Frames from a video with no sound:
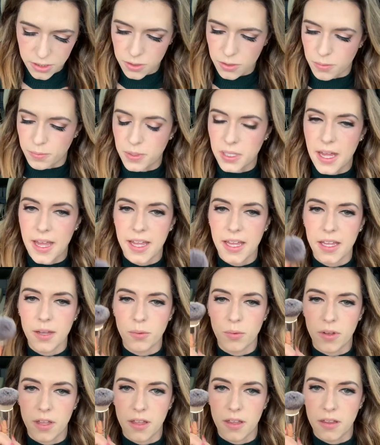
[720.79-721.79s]
to apply it
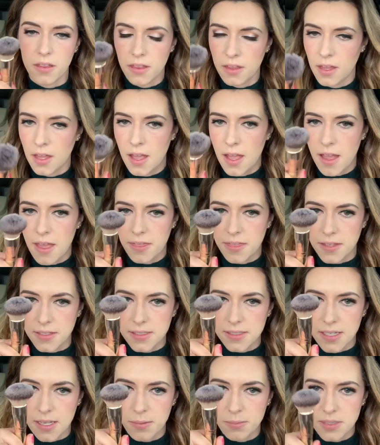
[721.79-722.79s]
with the
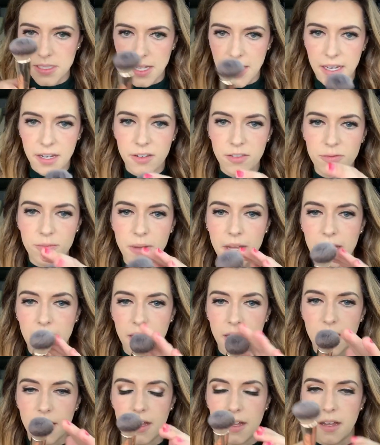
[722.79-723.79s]
same side of
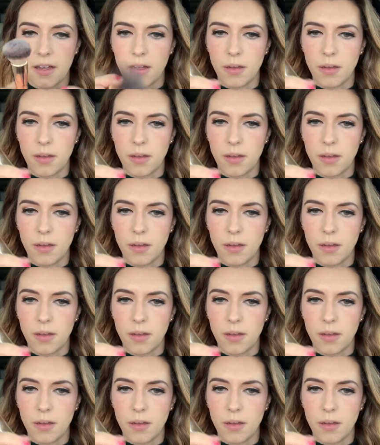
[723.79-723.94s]
my